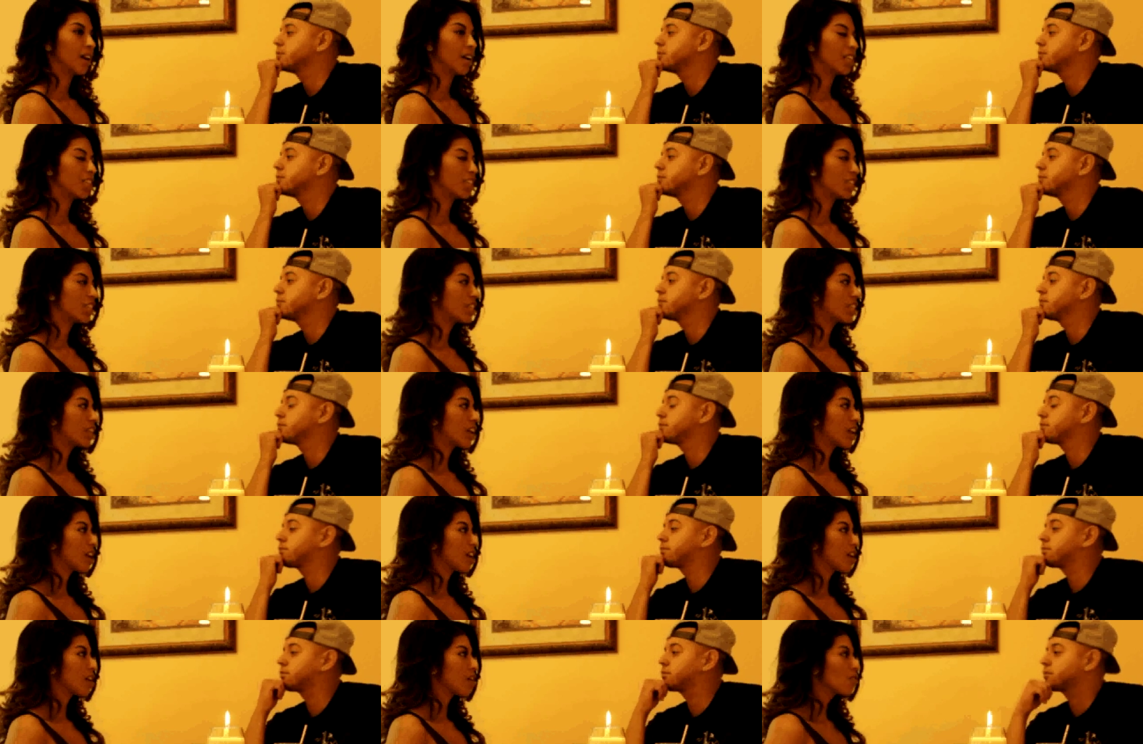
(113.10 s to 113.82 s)
Speaker 1: And she
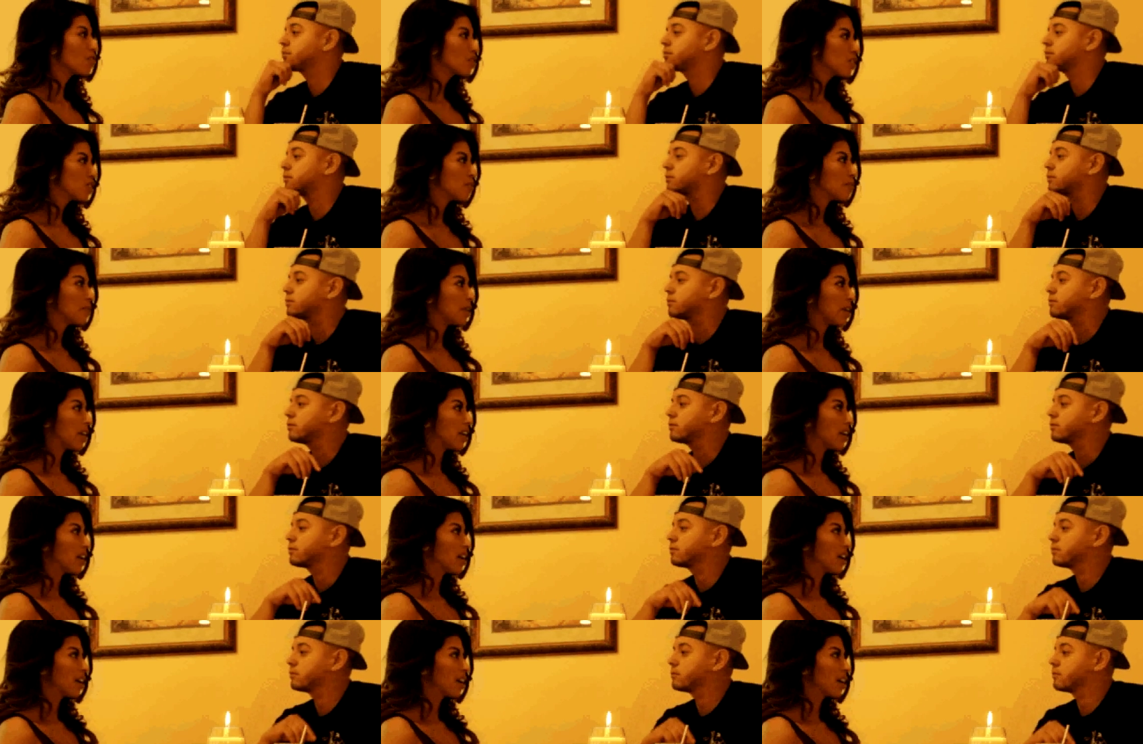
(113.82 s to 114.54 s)
said no to
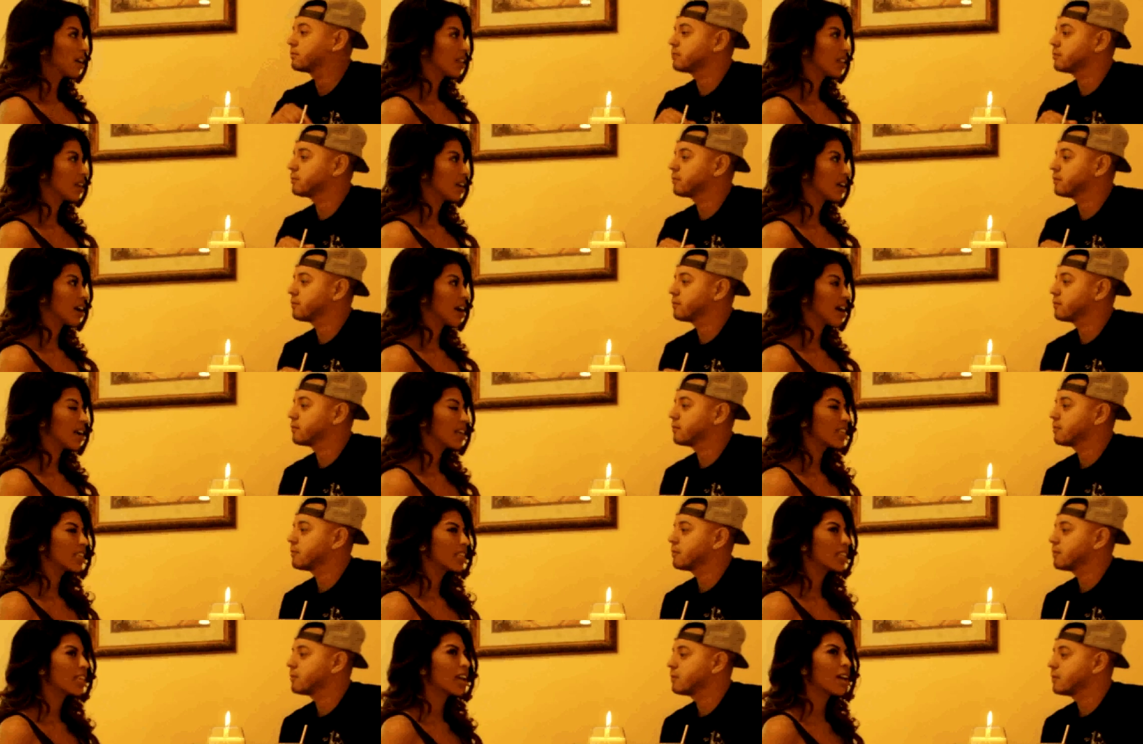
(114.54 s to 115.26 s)
me. Like,
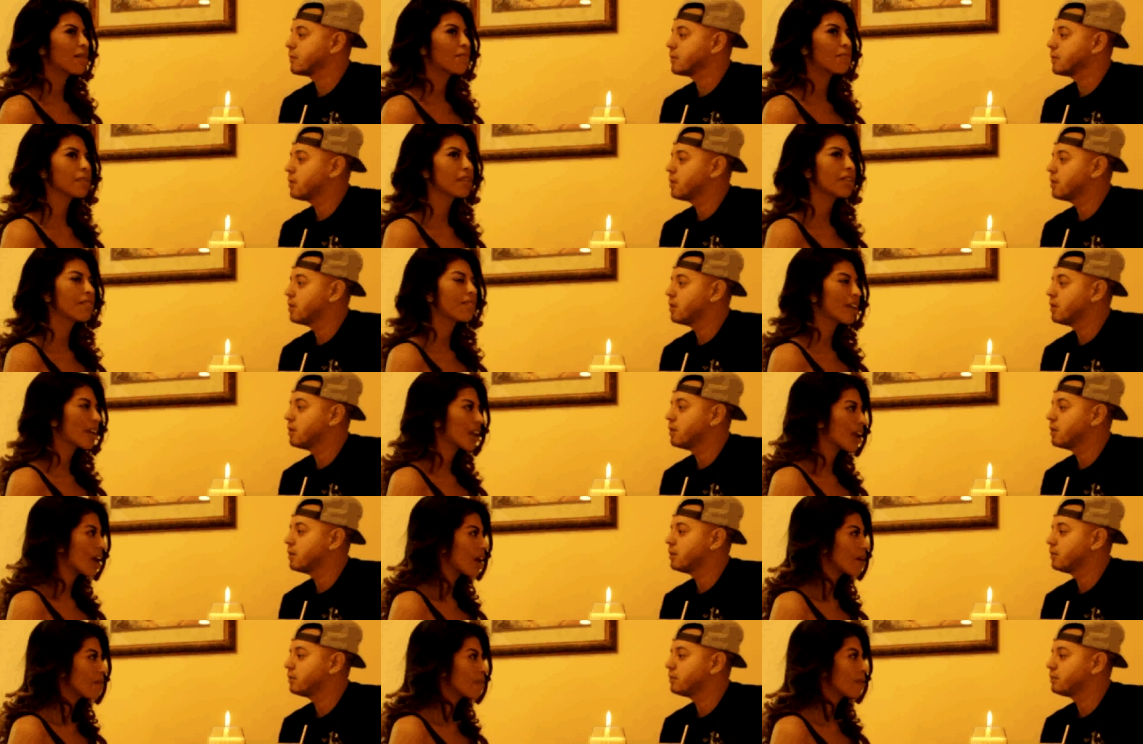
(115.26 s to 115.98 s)
I just can't believe
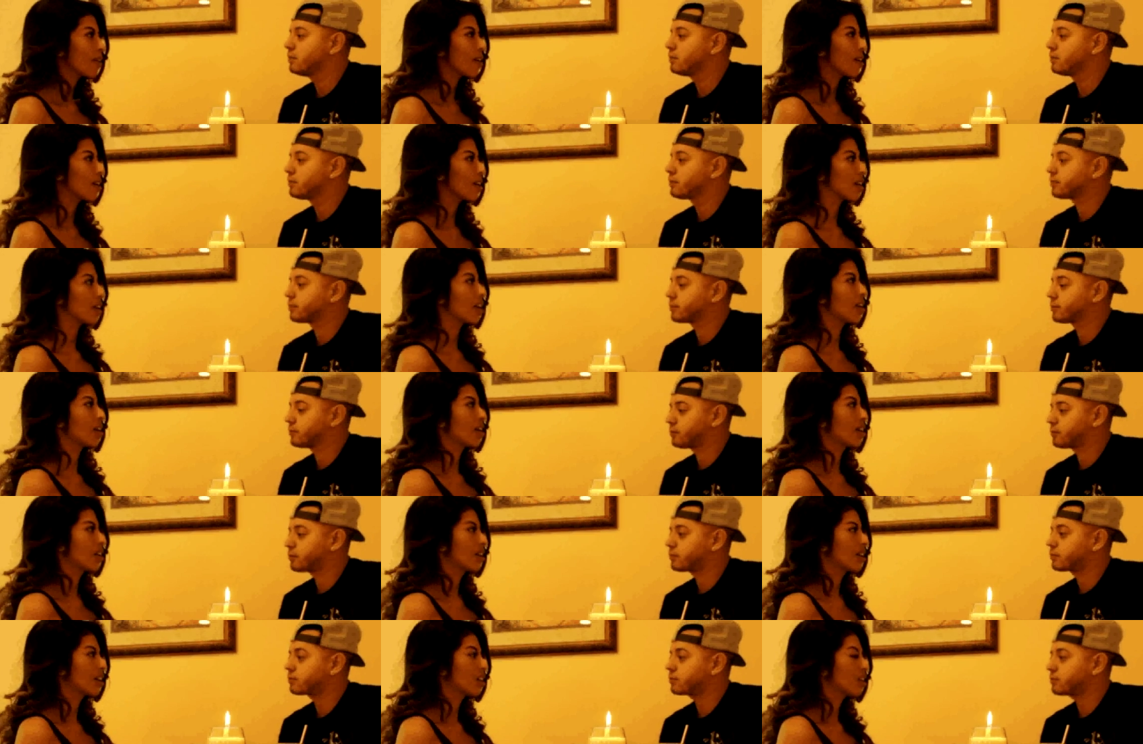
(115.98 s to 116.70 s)
that happened.
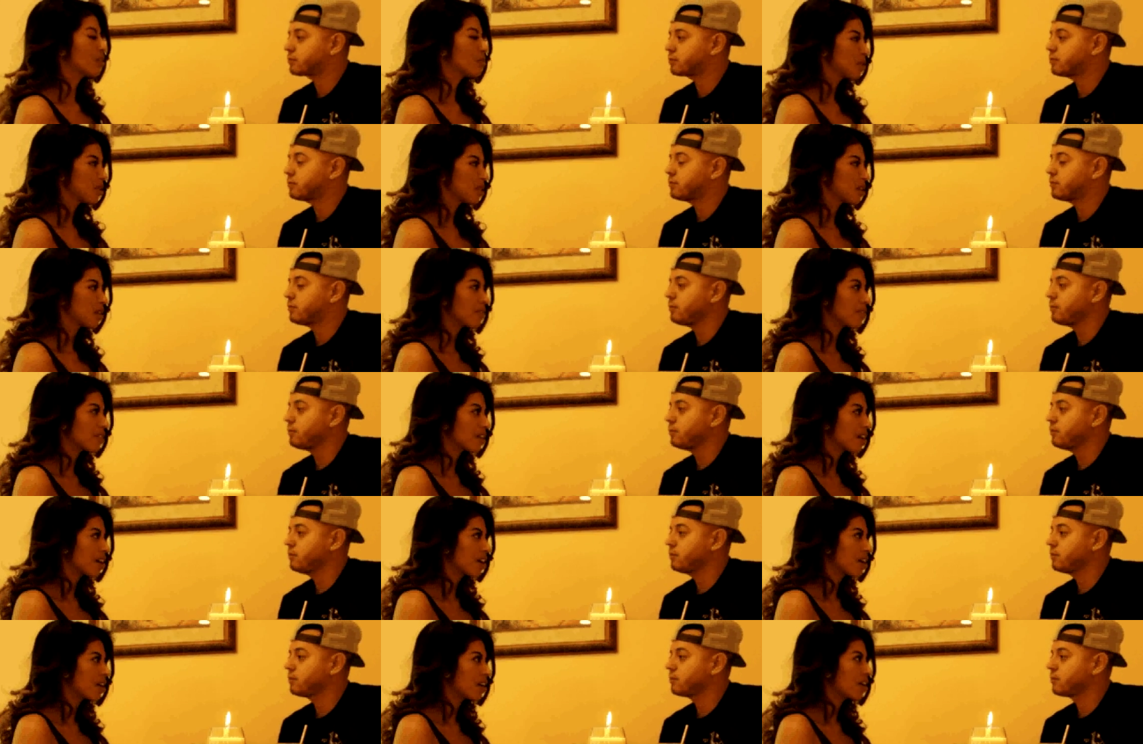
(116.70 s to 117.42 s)
Can you believe
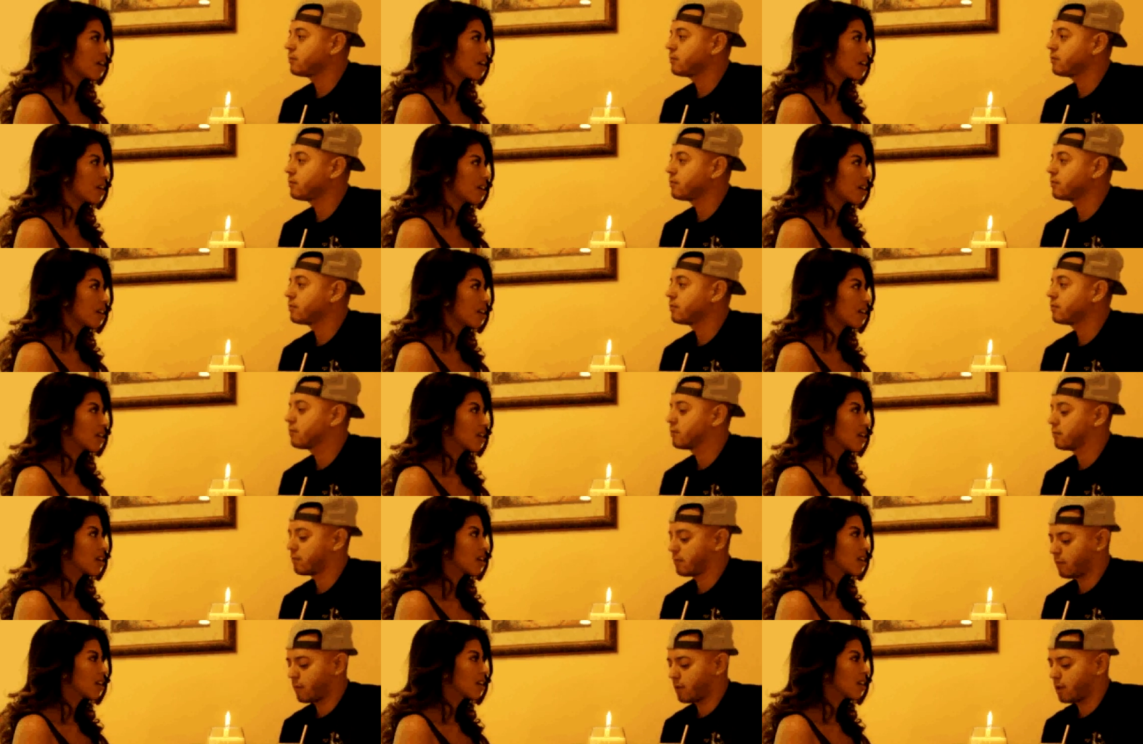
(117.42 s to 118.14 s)
that?
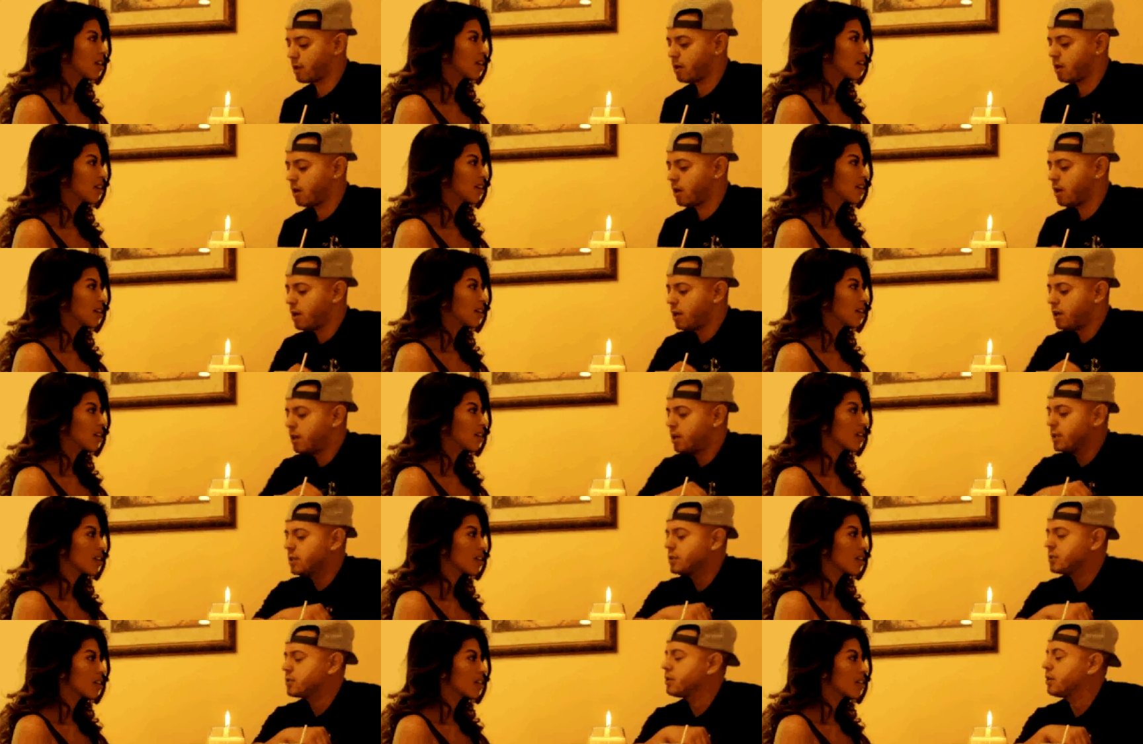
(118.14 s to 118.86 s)

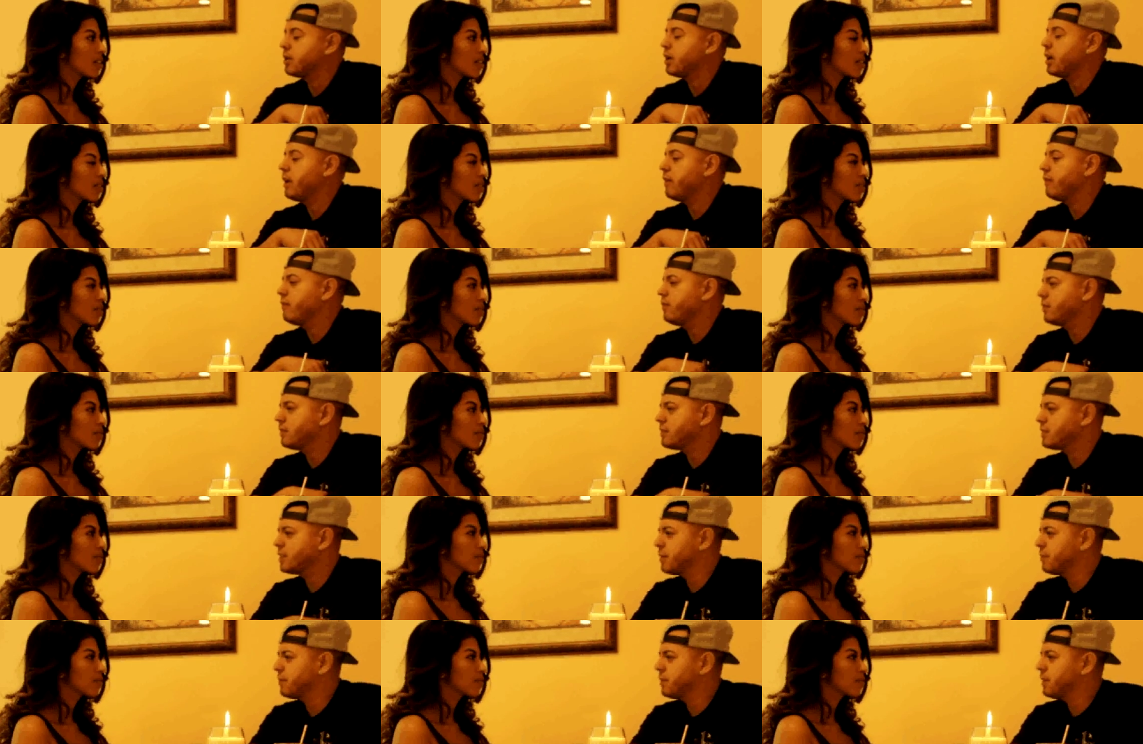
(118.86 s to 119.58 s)
Speaker 2: So, have you
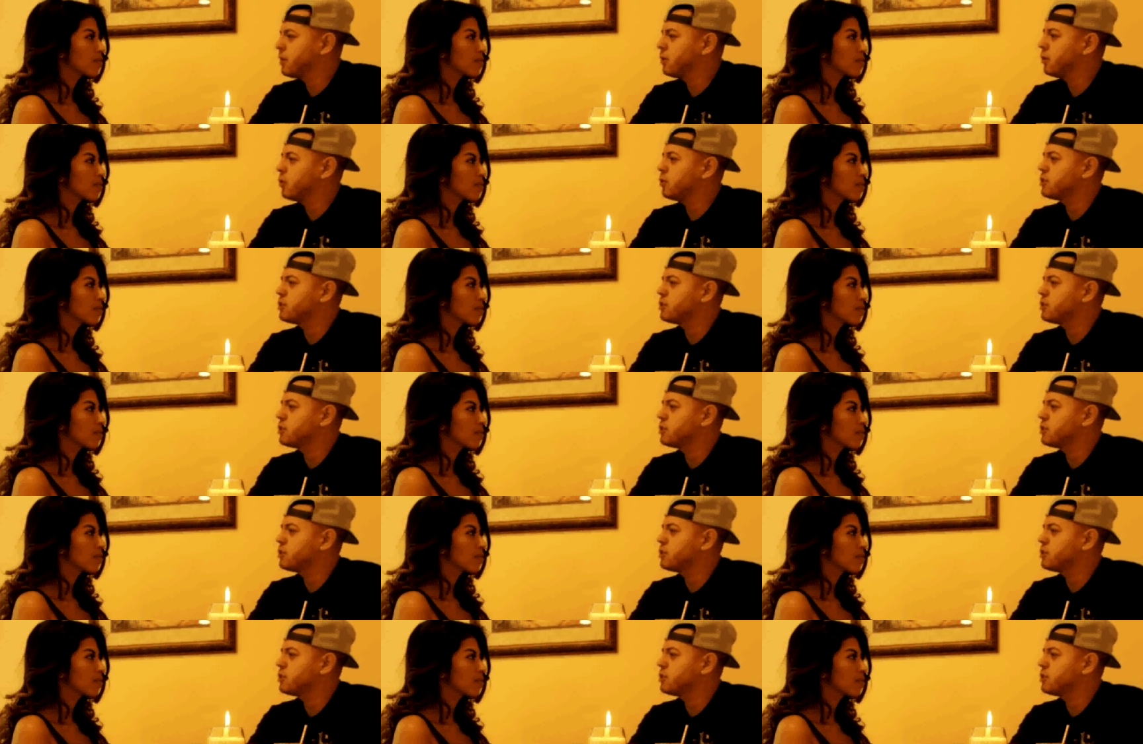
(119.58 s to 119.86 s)
accepted